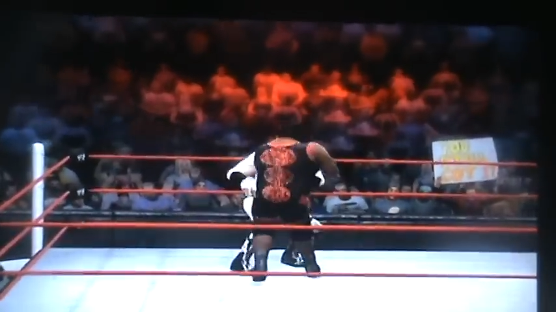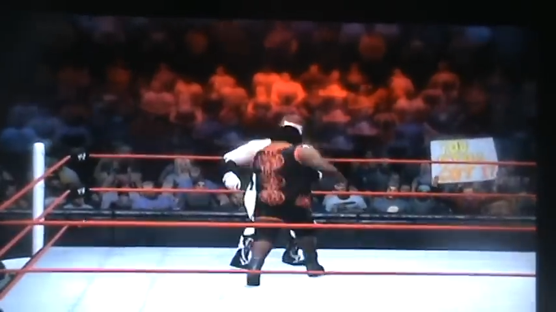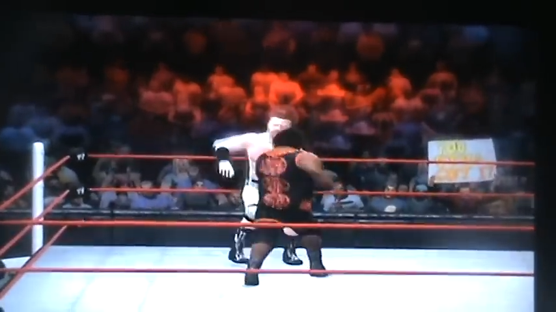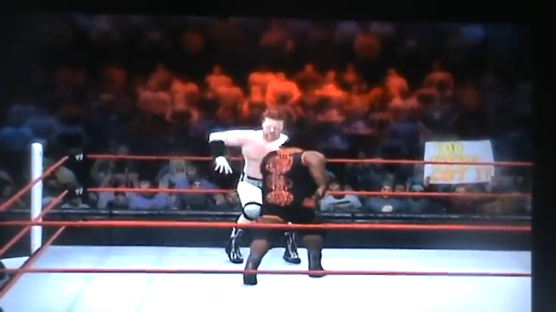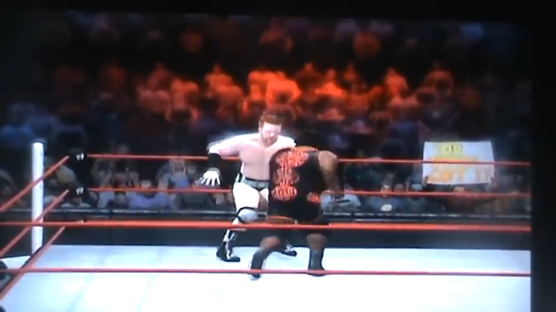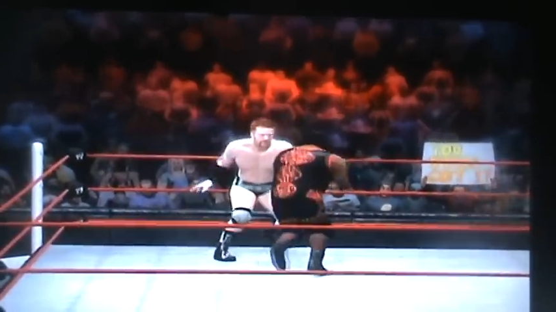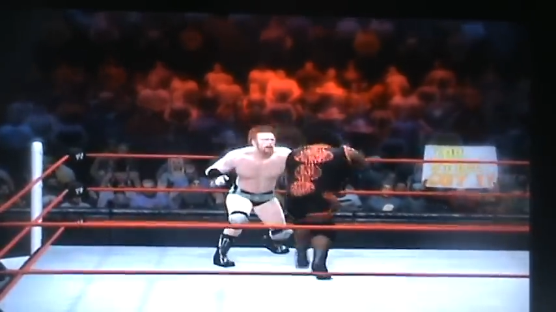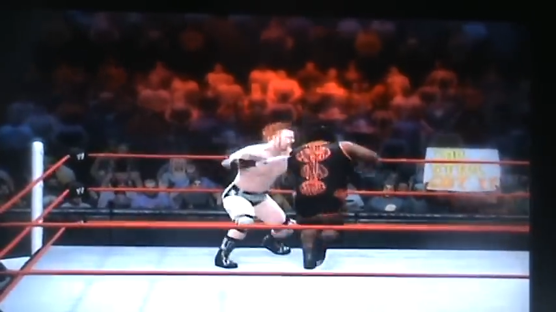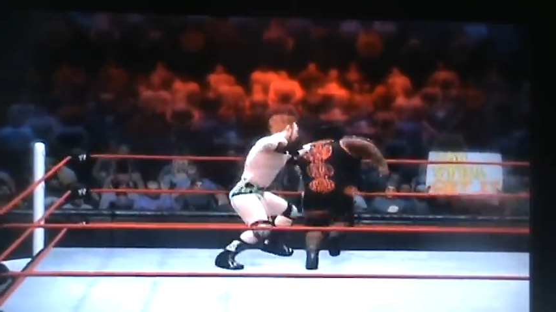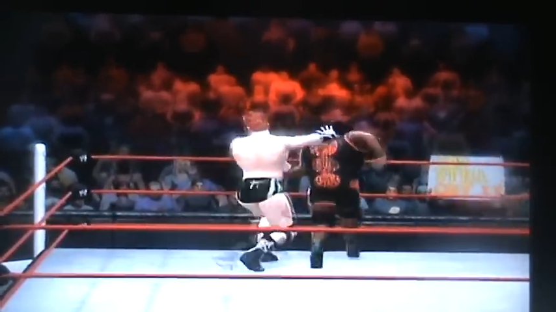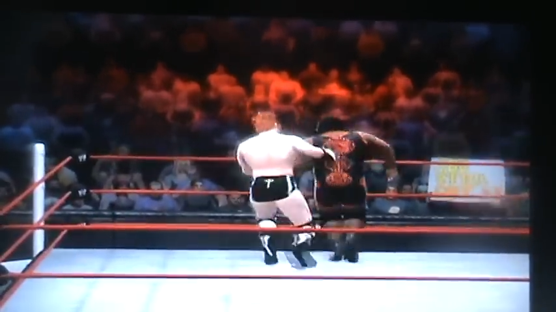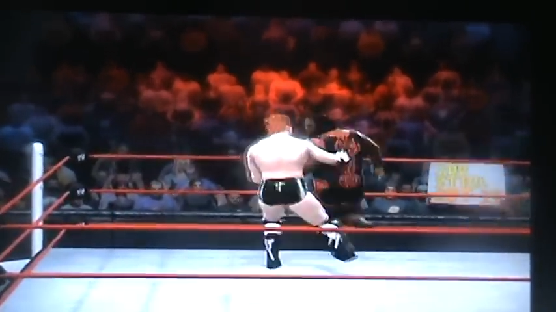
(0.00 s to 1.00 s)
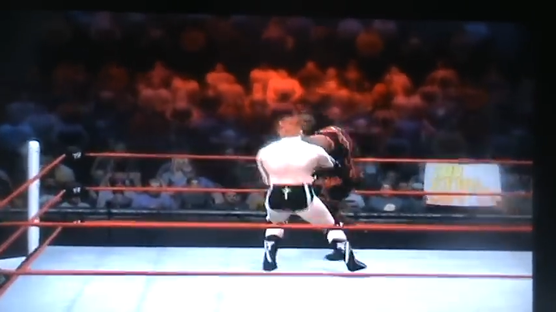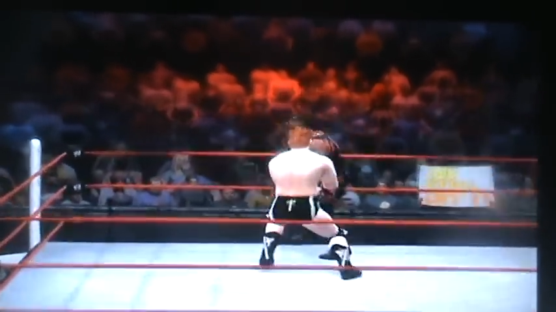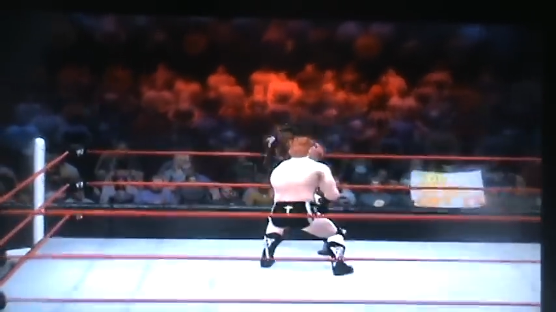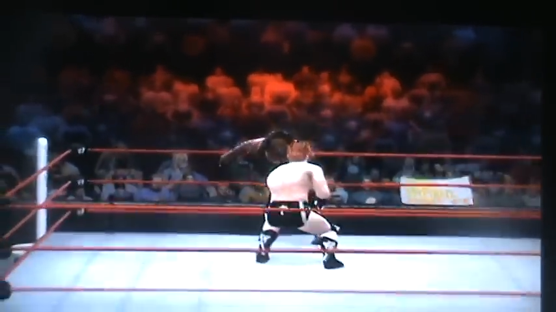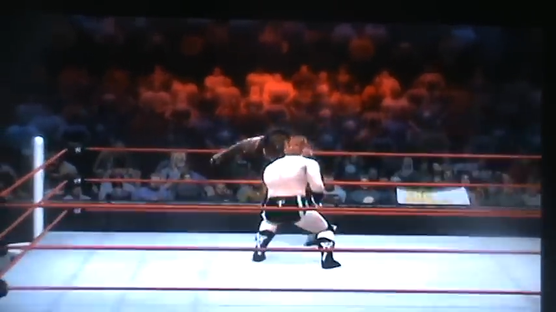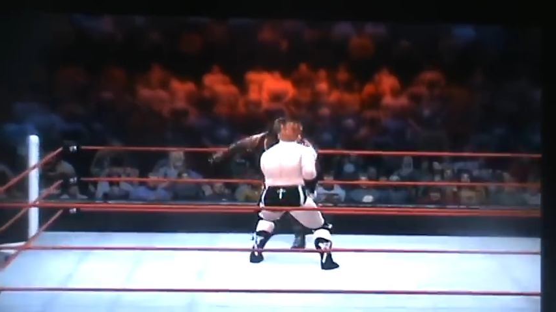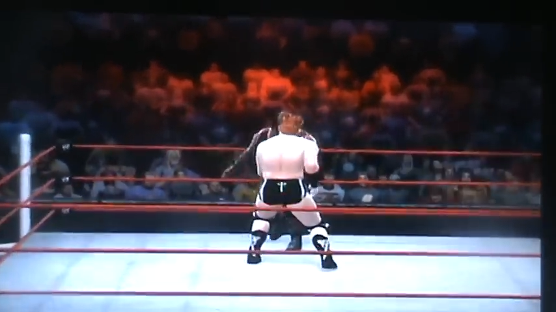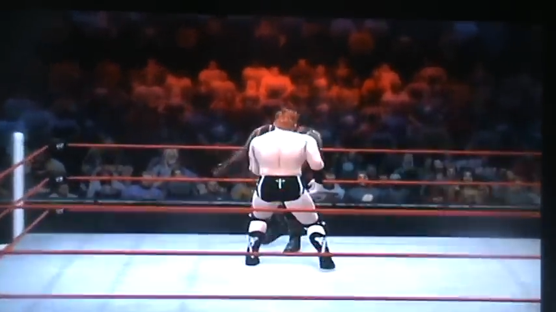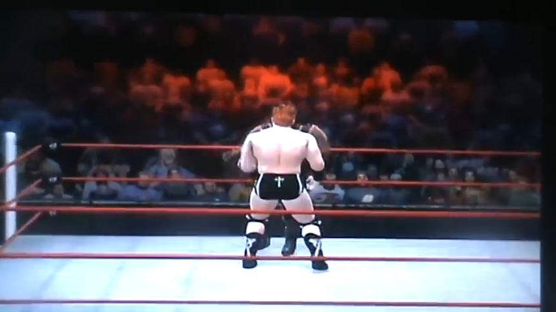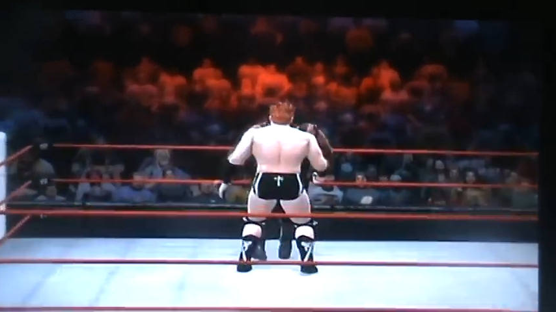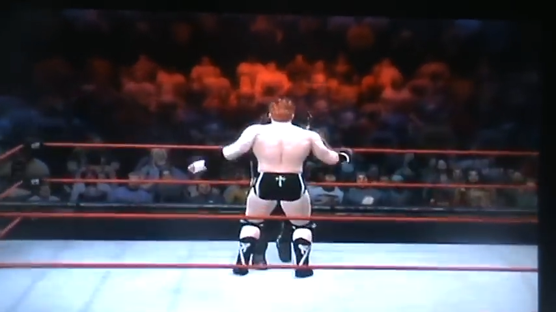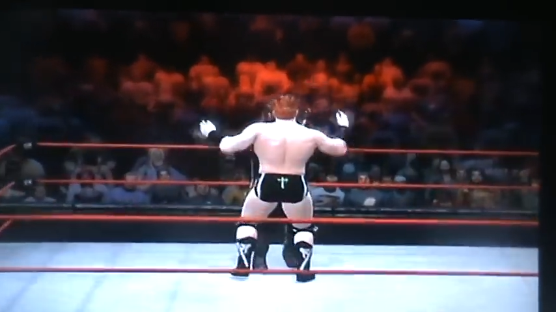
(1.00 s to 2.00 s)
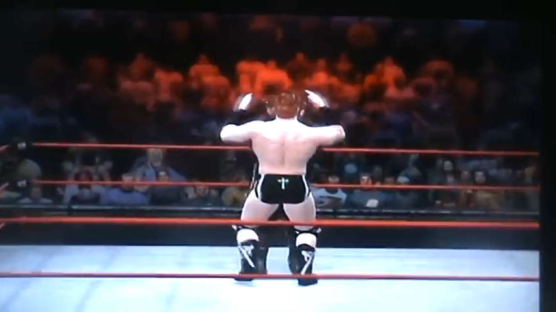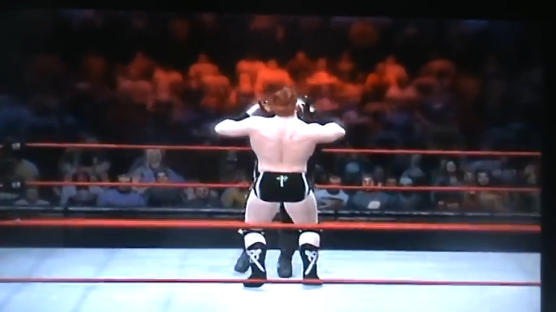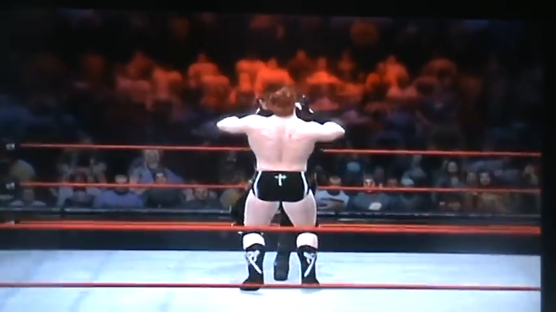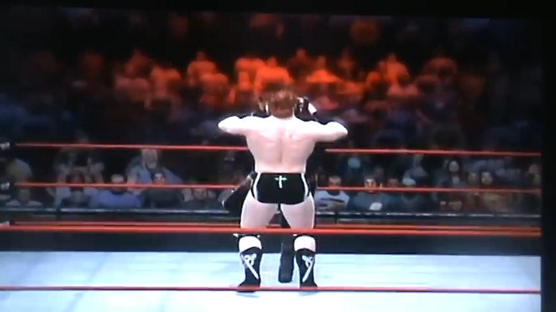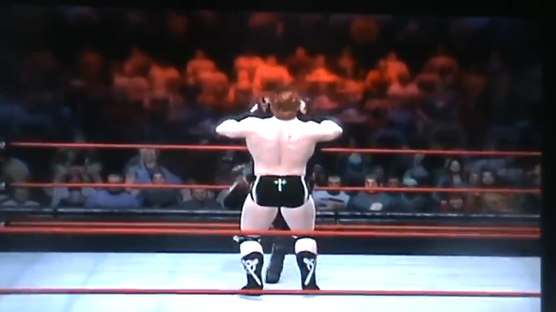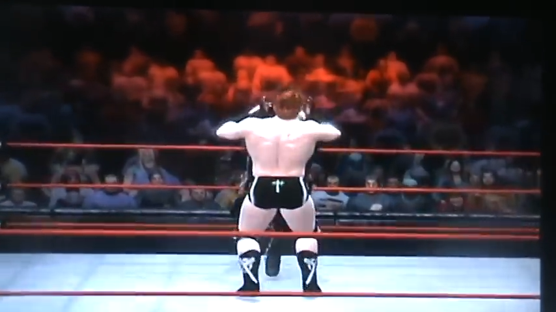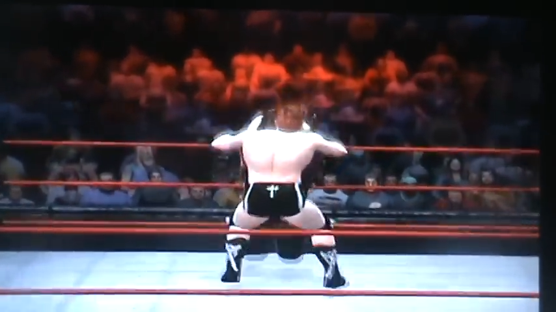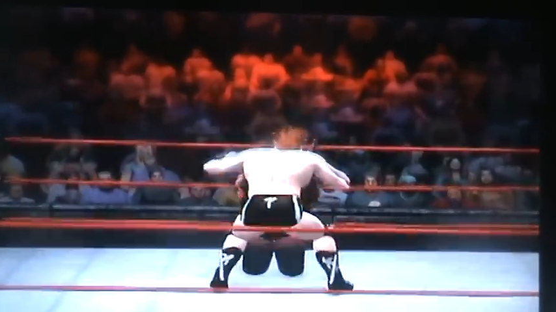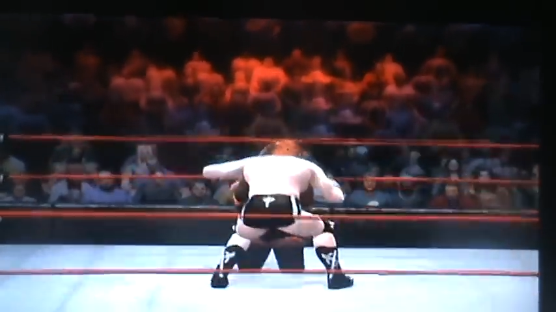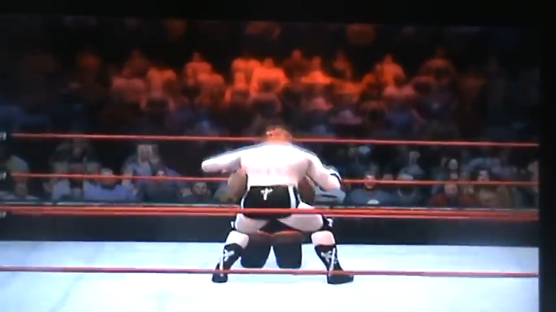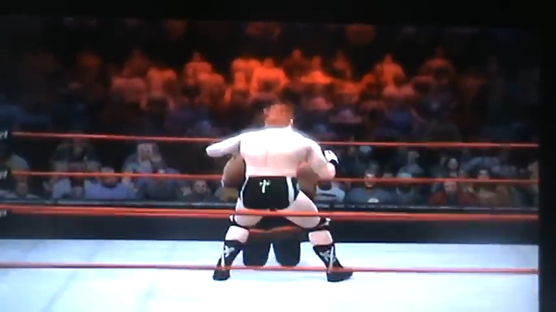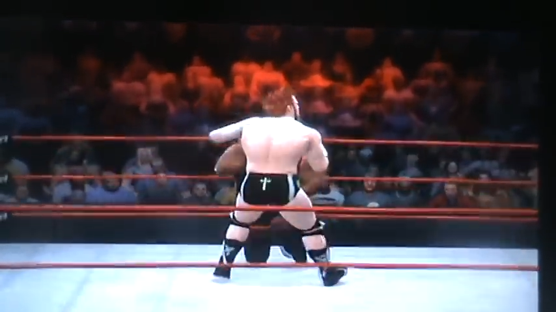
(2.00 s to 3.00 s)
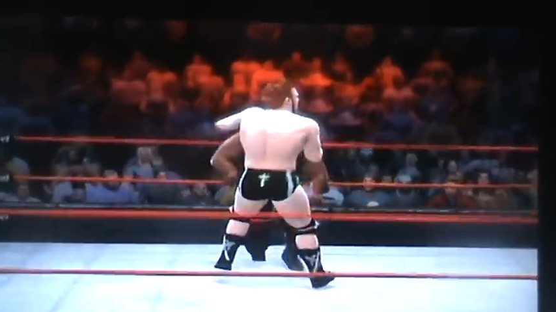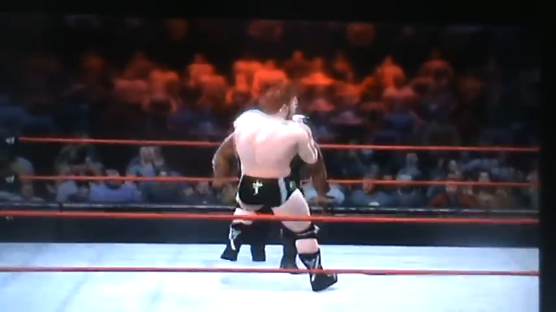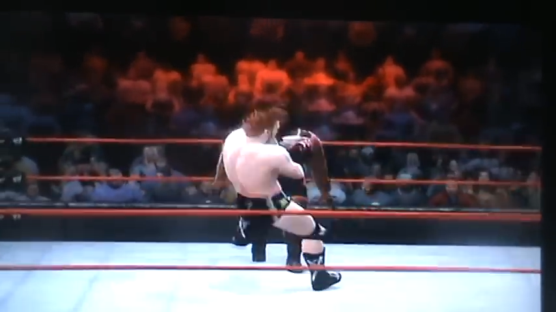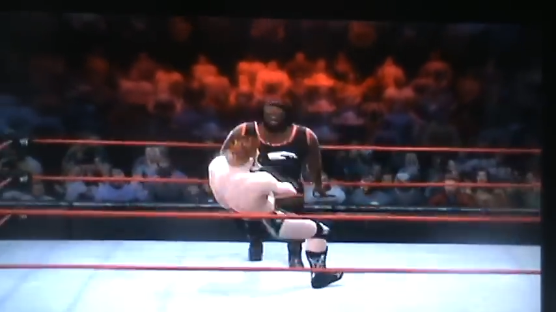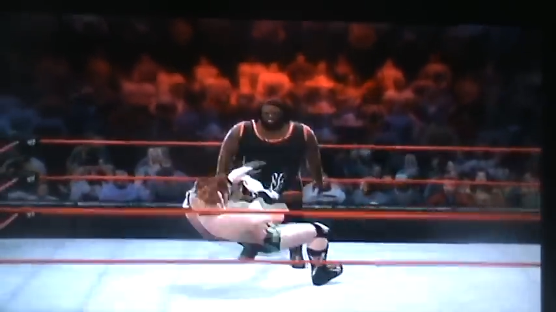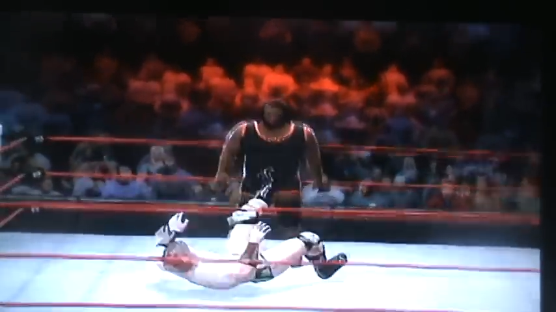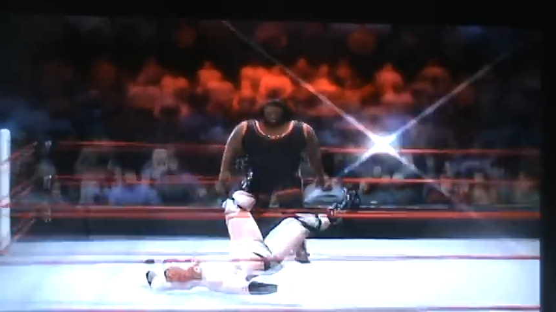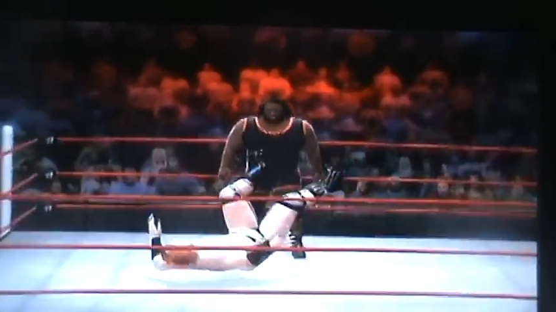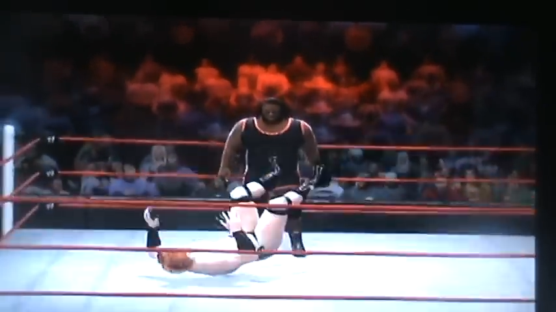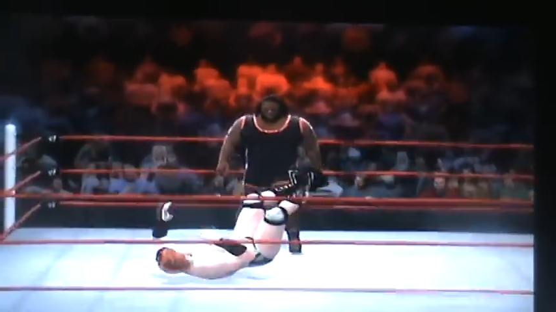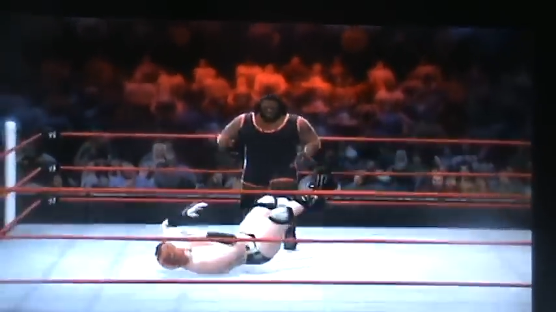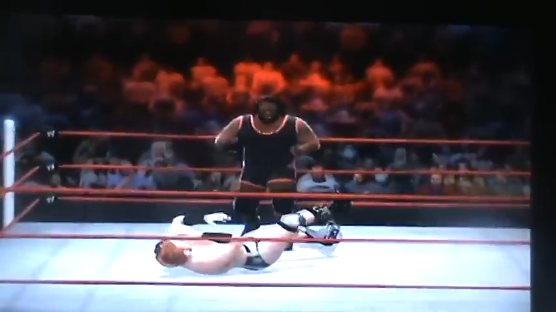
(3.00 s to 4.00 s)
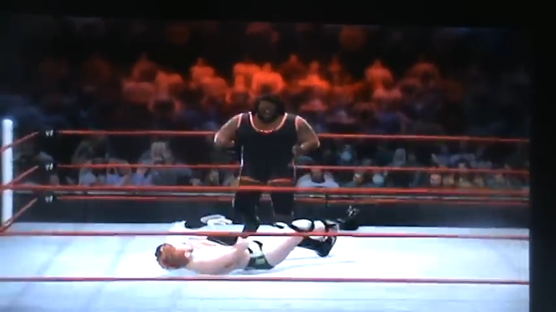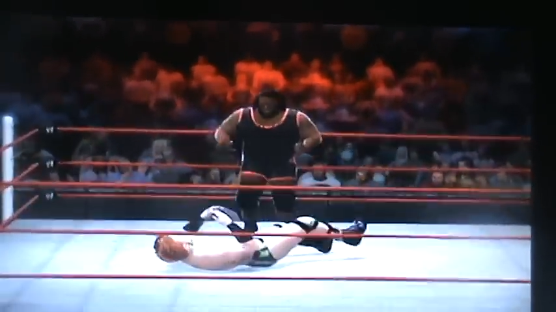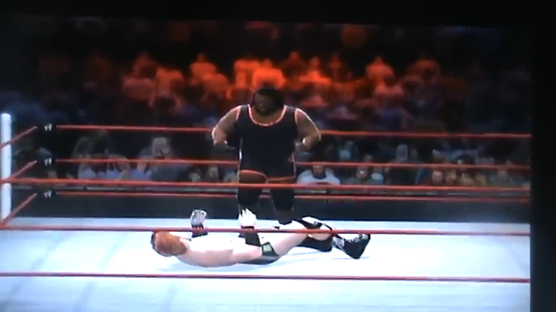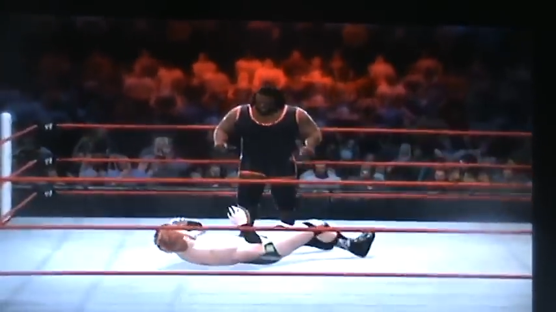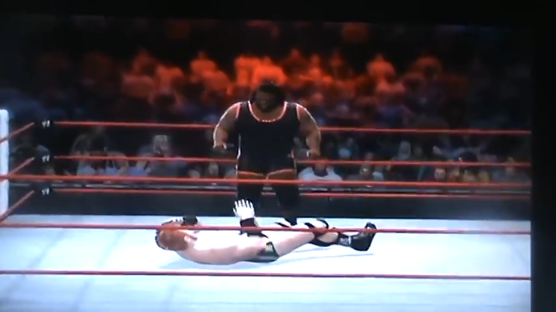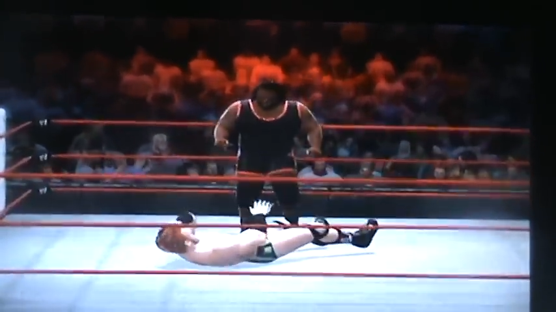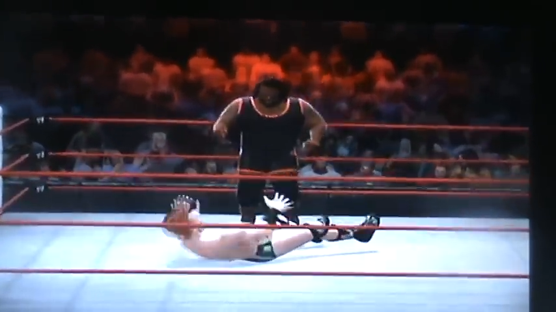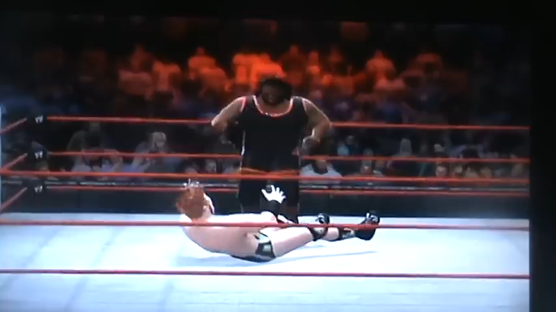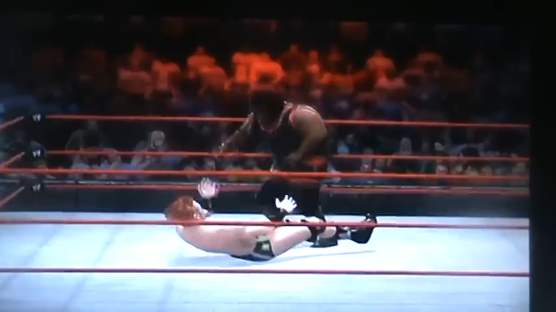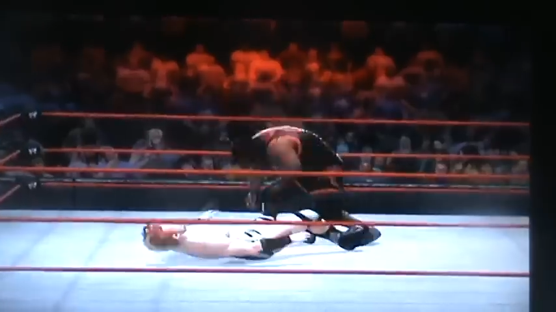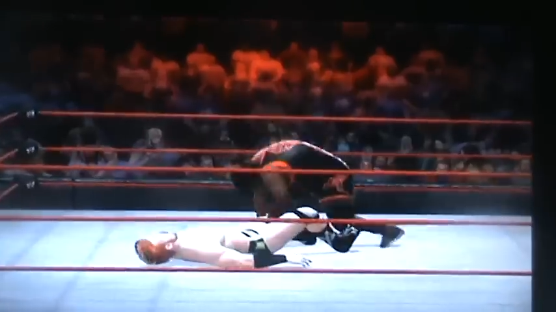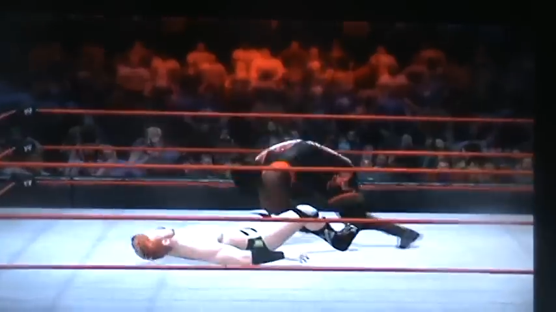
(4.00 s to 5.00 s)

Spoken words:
[unreadable: no face in view]